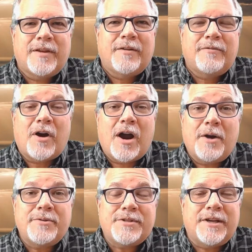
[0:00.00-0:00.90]
for
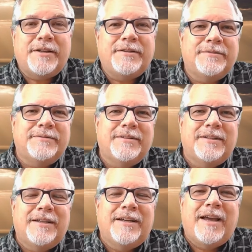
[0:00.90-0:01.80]
our sake
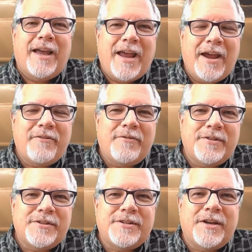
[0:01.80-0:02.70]
and for
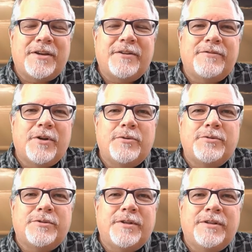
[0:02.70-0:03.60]
the sake of those
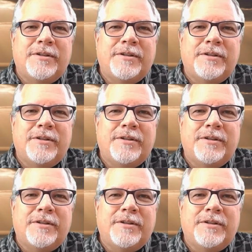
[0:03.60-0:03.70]
that